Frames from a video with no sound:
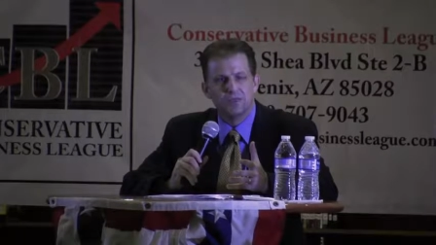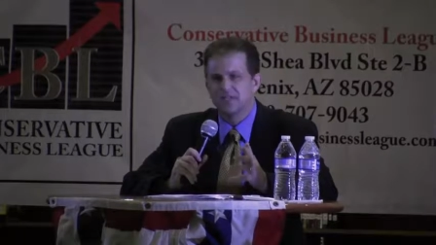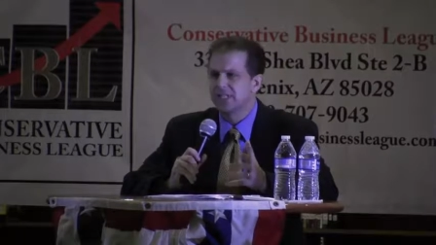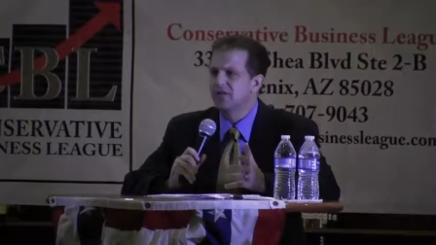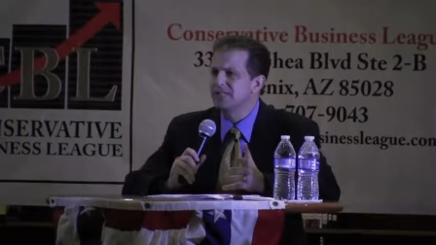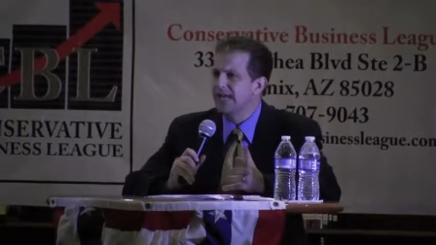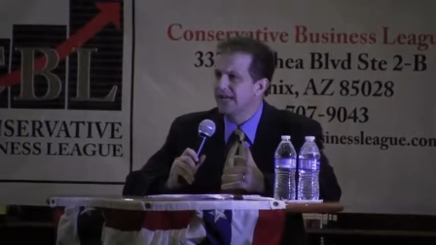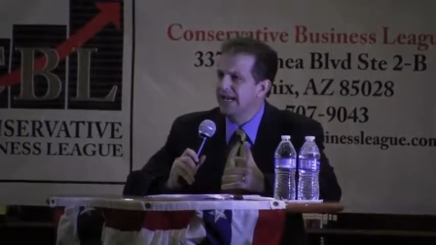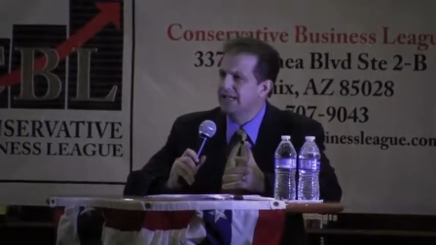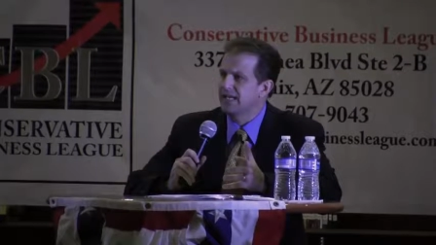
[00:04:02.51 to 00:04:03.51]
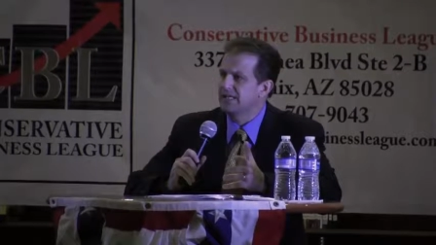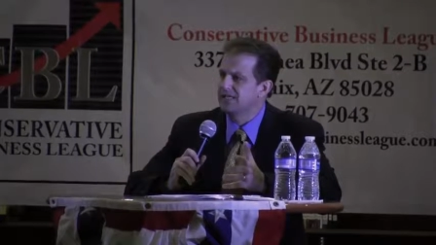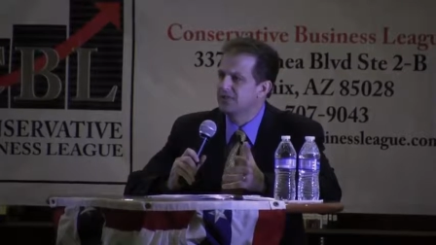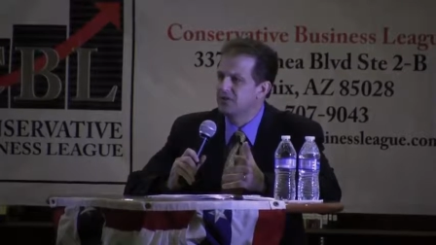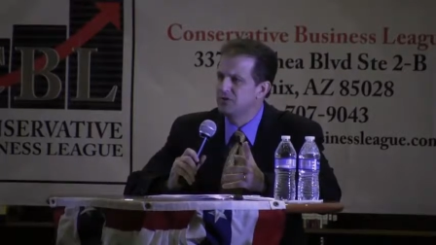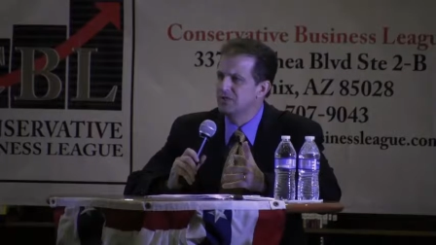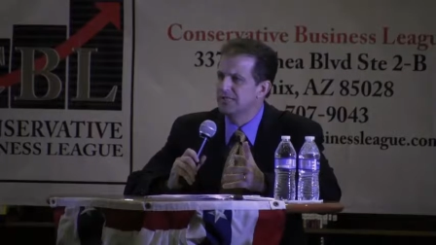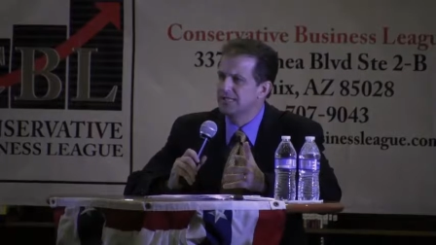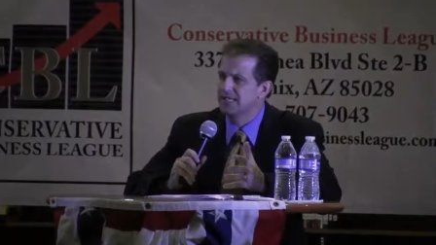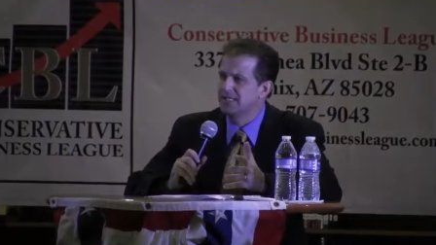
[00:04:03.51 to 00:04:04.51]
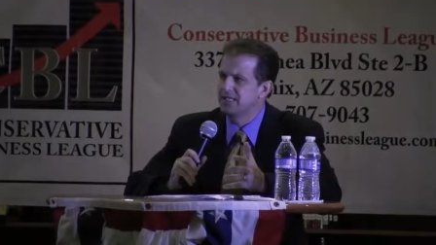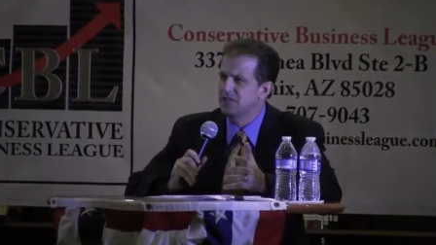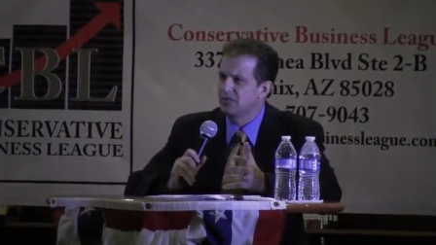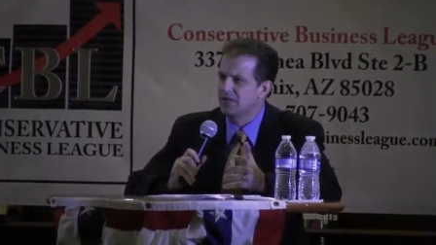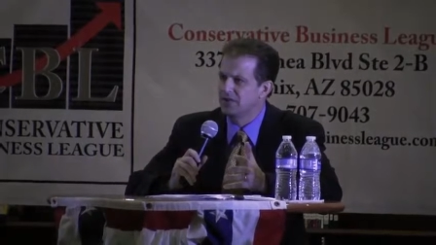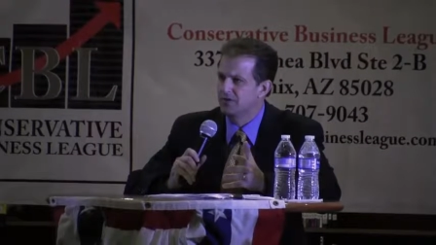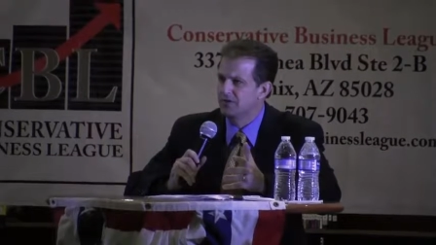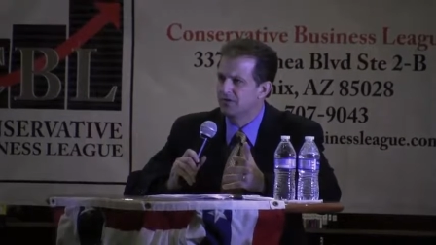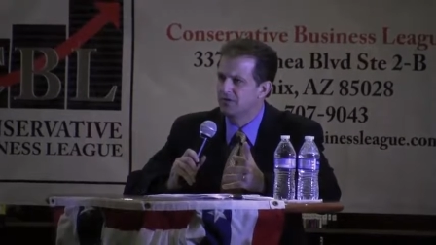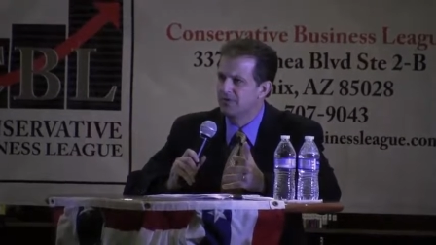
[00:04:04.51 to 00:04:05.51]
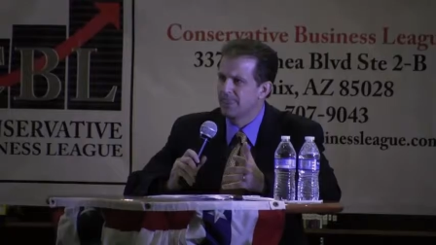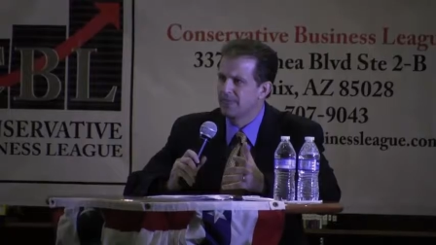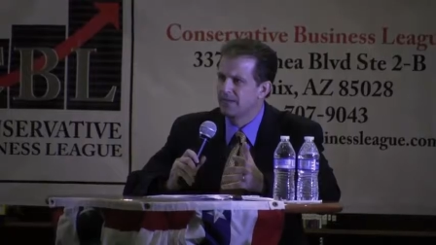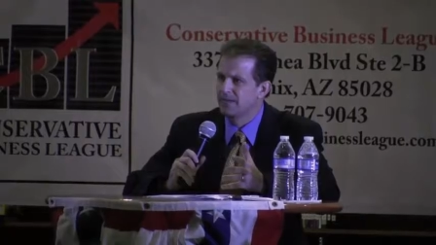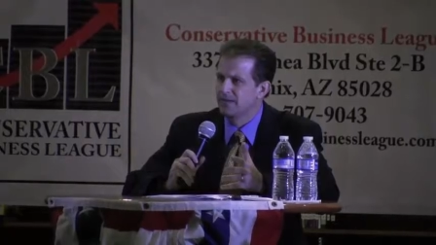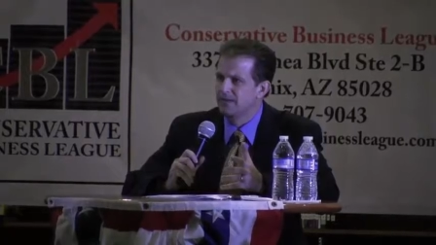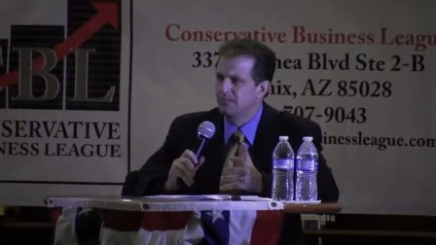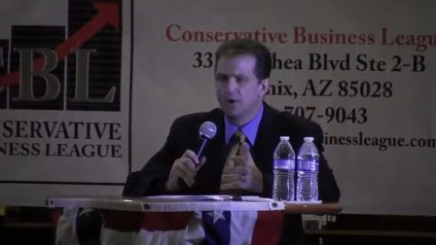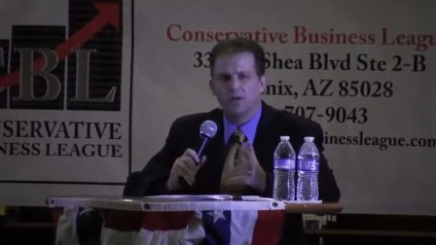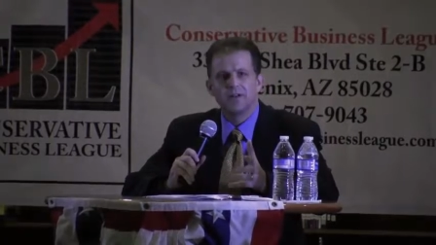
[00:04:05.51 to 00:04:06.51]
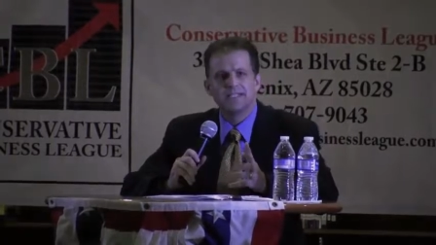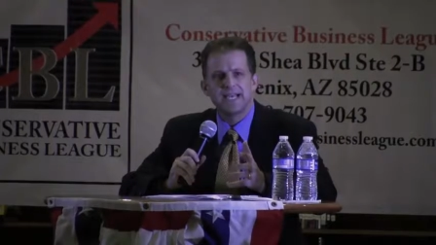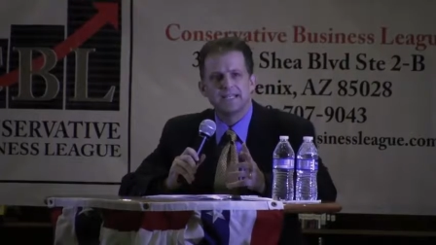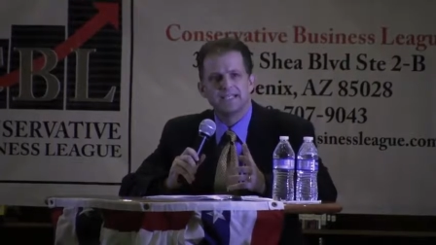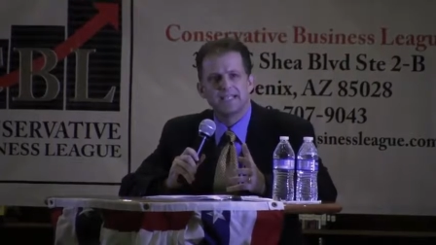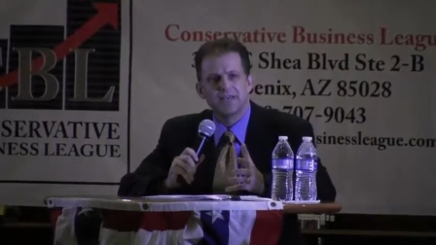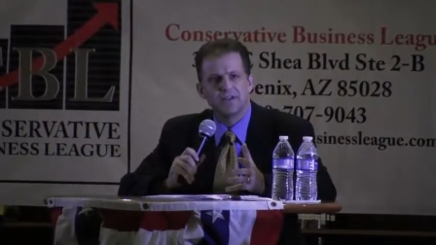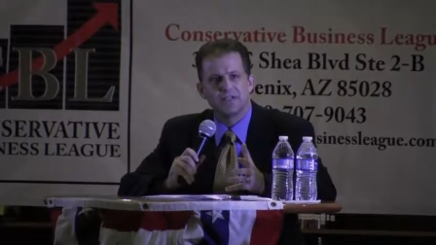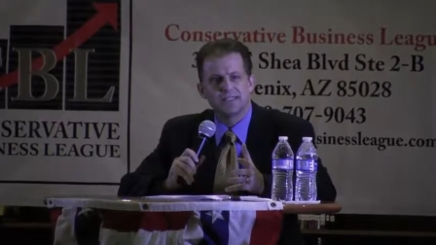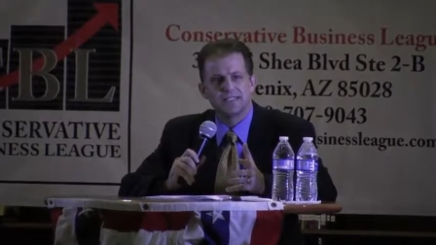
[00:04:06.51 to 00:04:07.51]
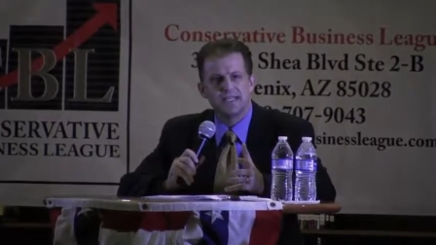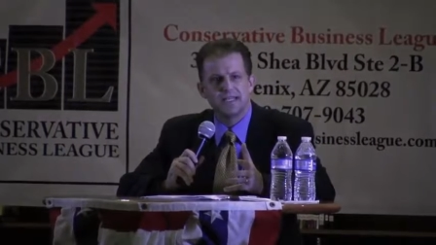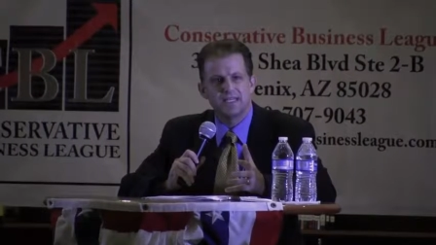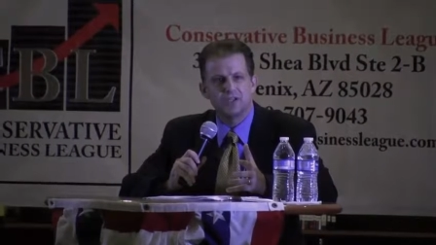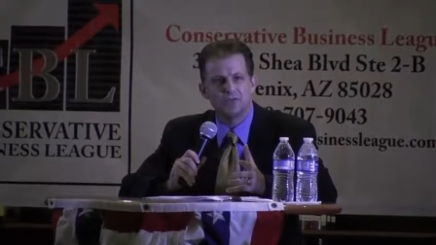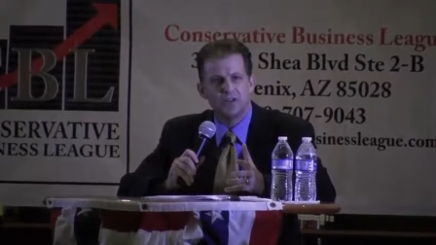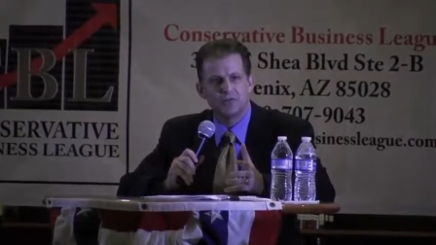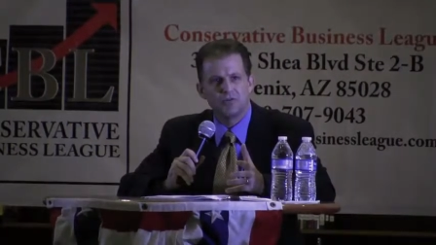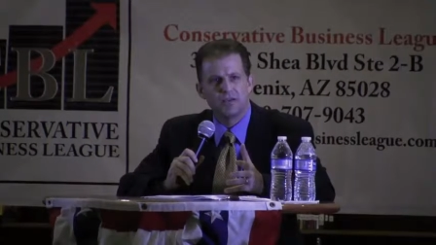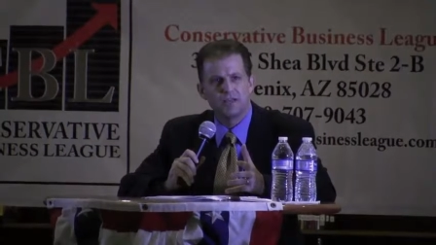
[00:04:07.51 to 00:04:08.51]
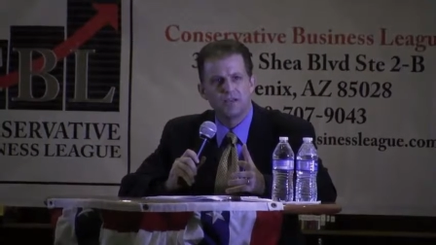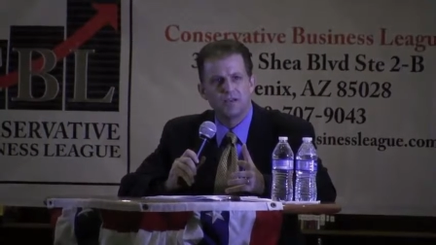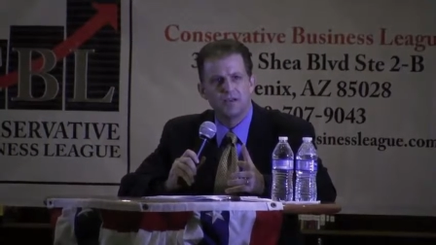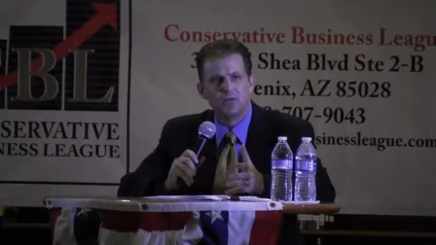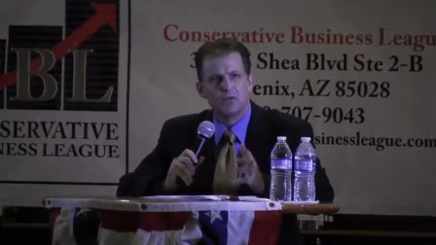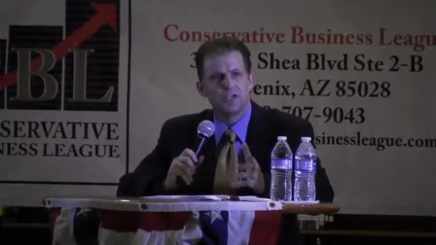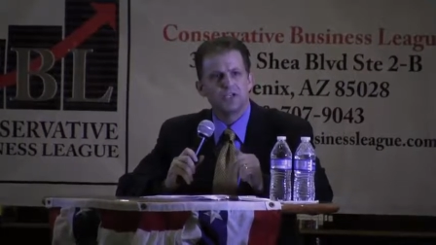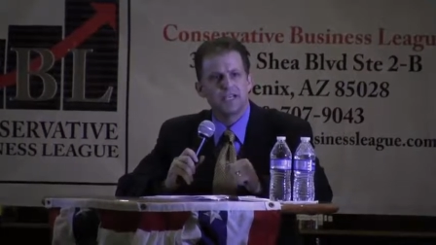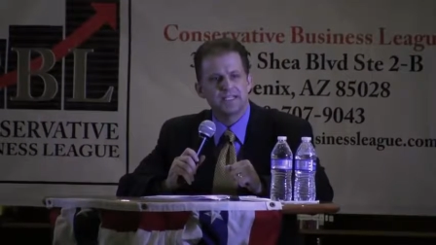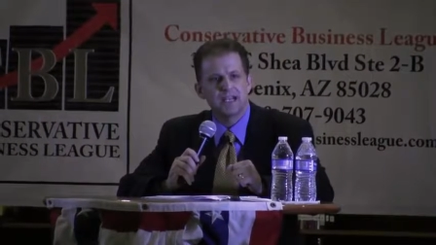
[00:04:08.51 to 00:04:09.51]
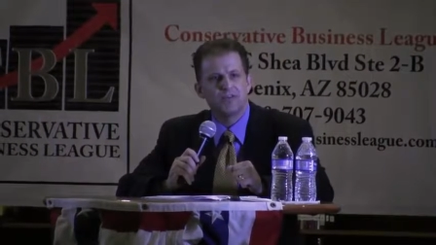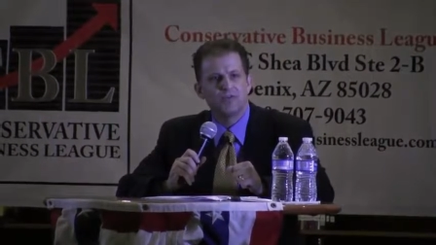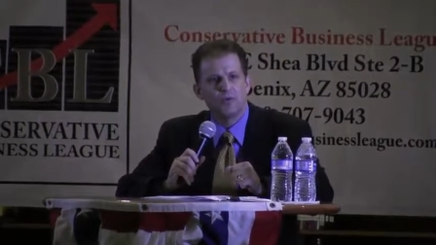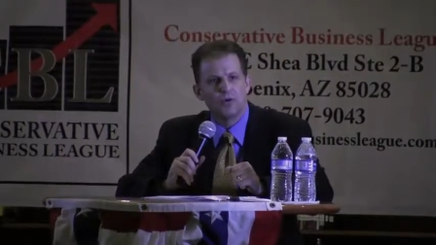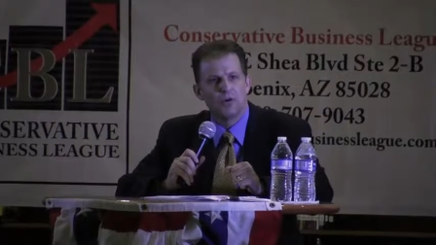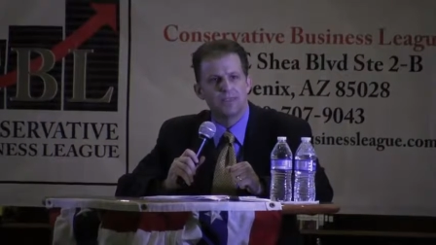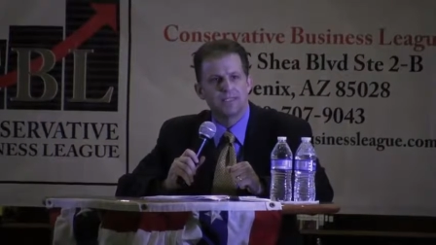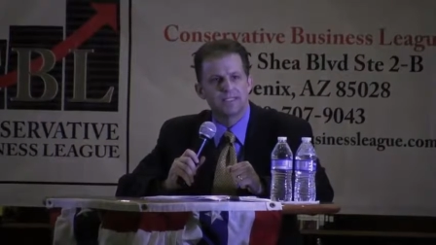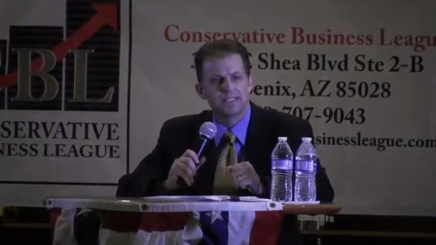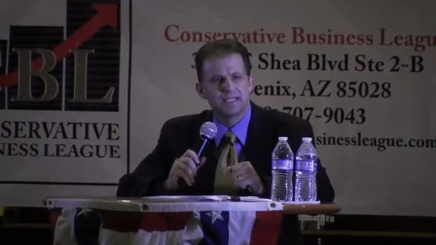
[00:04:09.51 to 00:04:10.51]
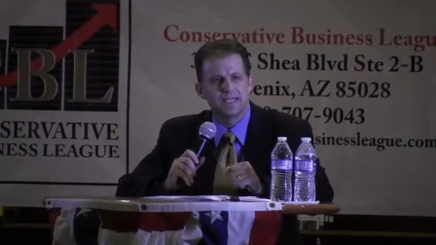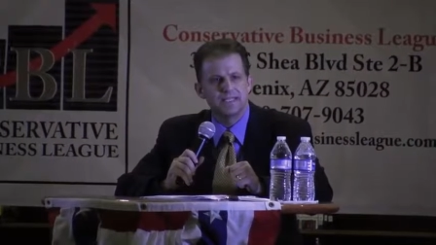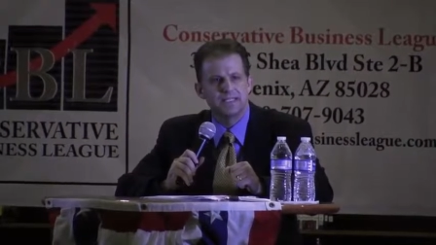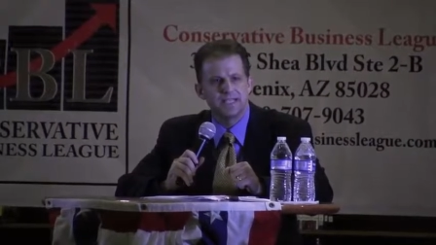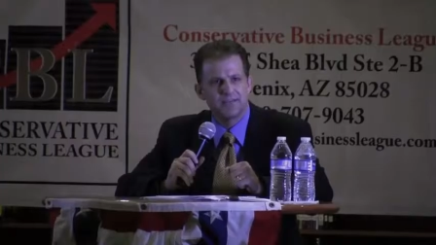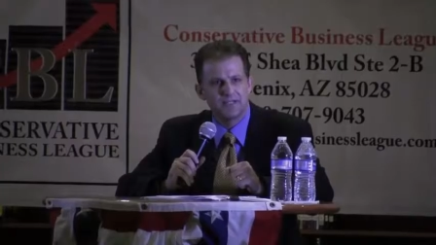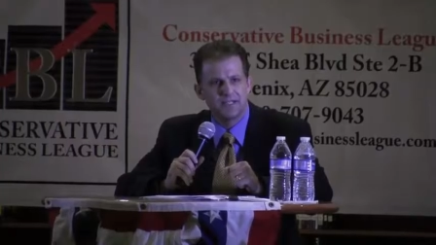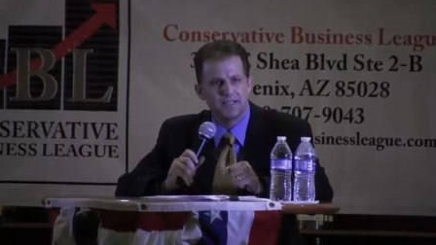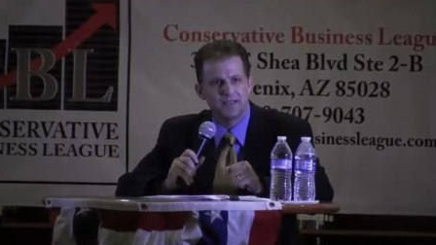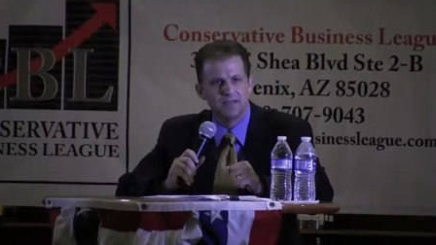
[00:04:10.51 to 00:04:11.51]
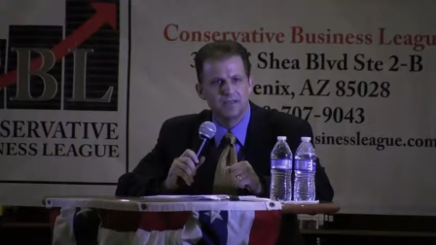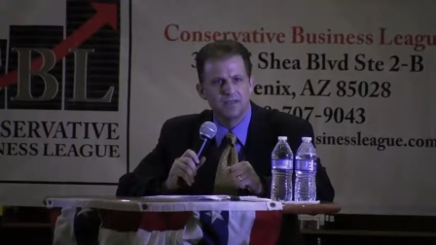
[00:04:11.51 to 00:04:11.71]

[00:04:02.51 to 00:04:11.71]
Brazil has had eight constitutions since eighteen twenty-two. Poland has had seven since nineteen twenty-three. Russia has had four since nineteen seventeen.